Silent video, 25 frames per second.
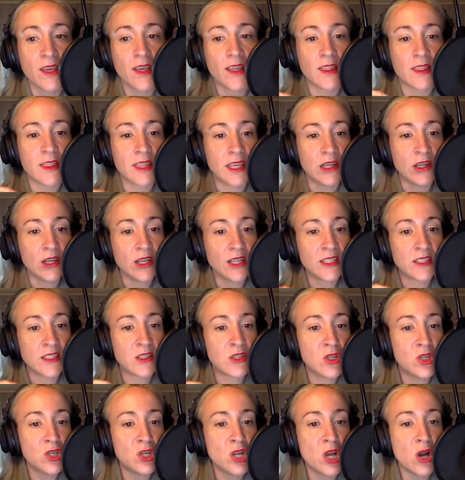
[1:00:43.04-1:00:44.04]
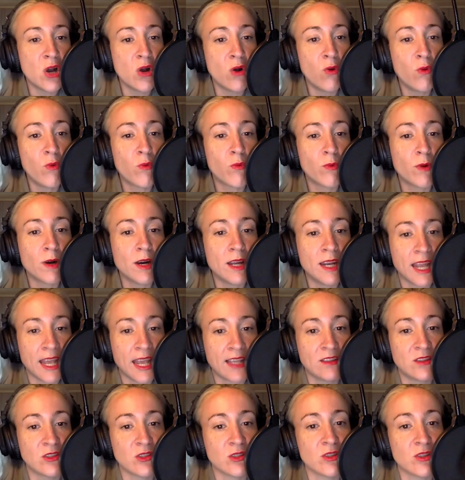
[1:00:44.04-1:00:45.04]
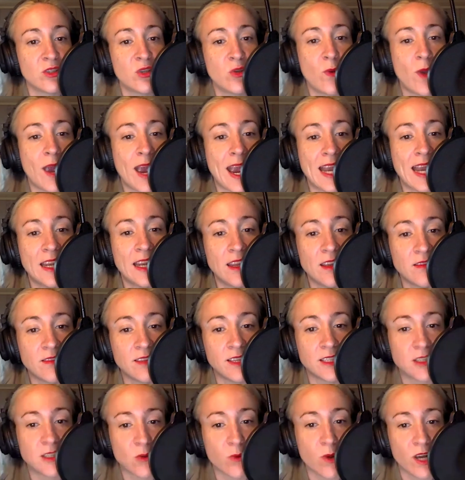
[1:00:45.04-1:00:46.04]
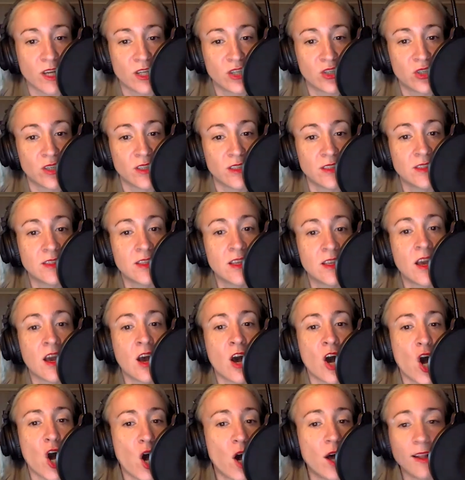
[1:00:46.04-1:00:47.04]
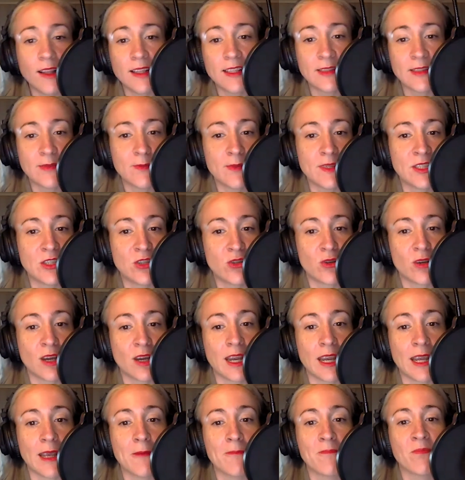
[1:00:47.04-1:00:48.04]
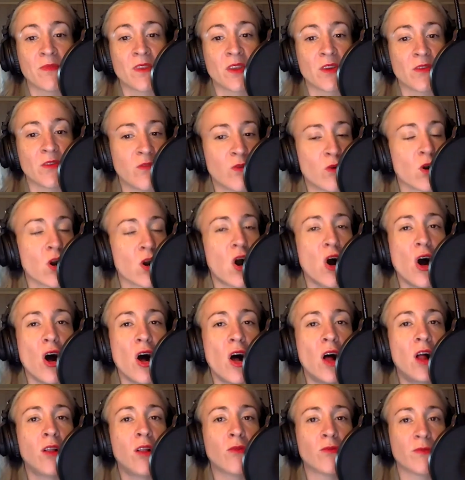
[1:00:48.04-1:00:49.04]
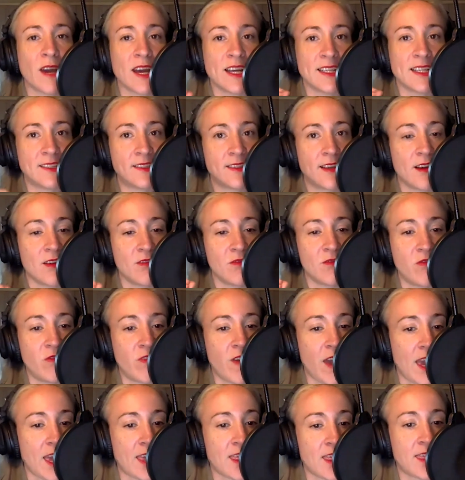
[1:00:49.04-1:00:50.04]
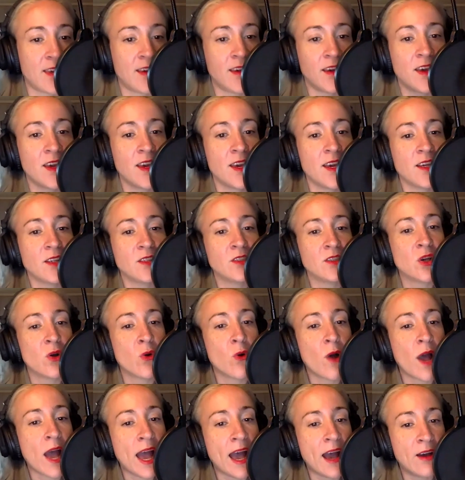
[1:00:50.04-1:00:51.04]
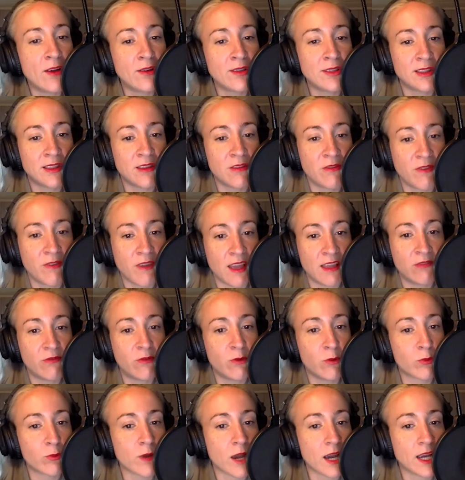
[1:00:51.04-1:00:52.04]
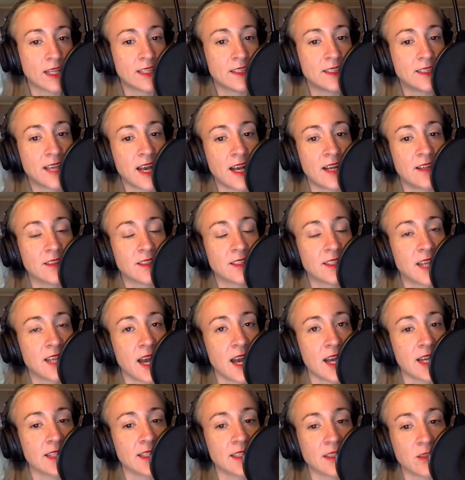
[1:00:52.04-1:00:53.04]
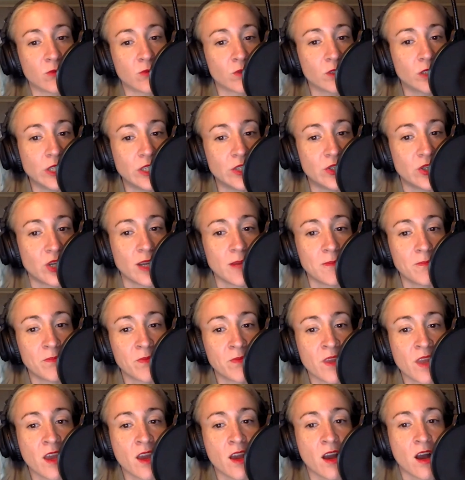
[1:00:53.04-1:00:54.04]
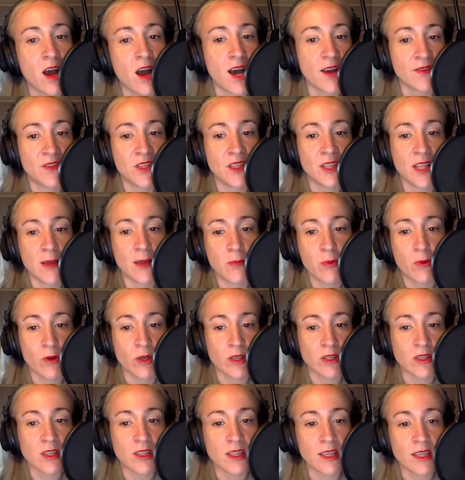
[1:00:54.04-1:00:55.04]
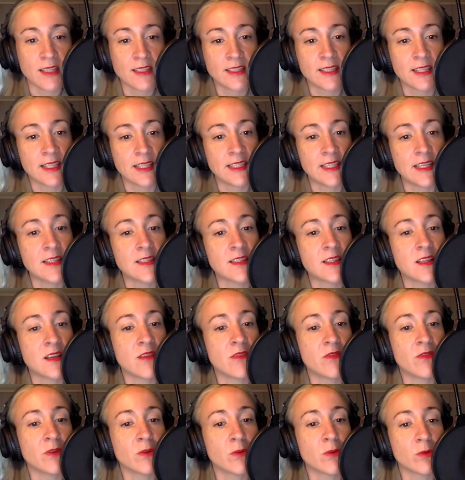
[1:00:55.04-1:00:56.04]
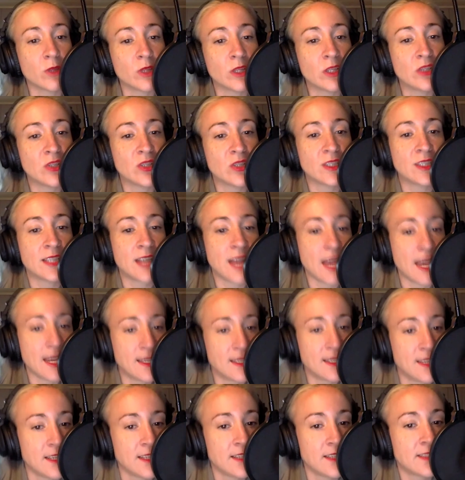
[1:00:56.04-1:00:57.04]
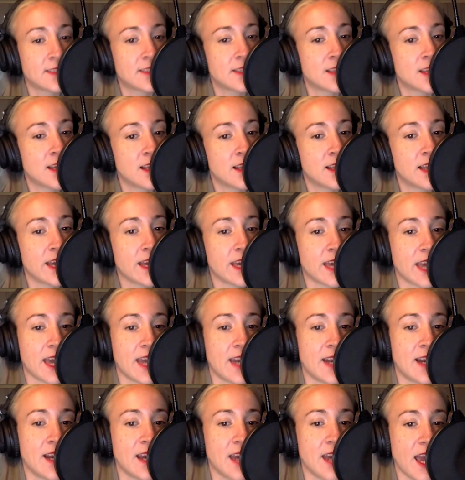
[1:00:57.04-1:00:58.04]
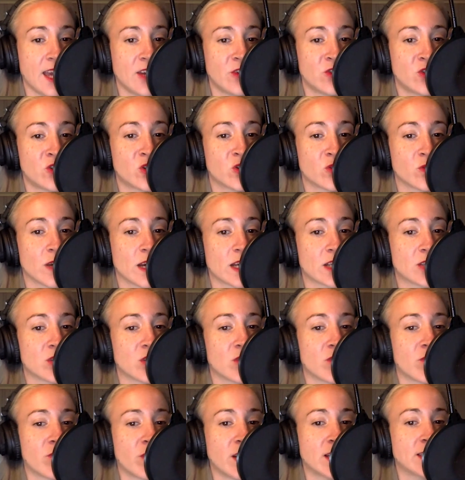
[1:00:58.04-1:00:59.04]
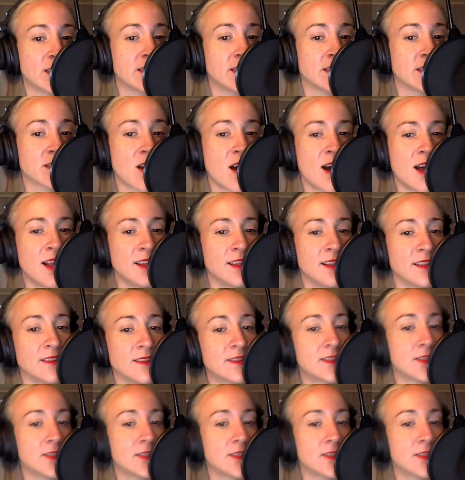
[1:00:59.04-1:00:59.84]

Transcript: There is no one answer to any of these questions. All is mystery, for all rests on faith. So how do the faithful reconcile science and religion? Often they point to the existence of religious scientists, like NIH director Francis Collins,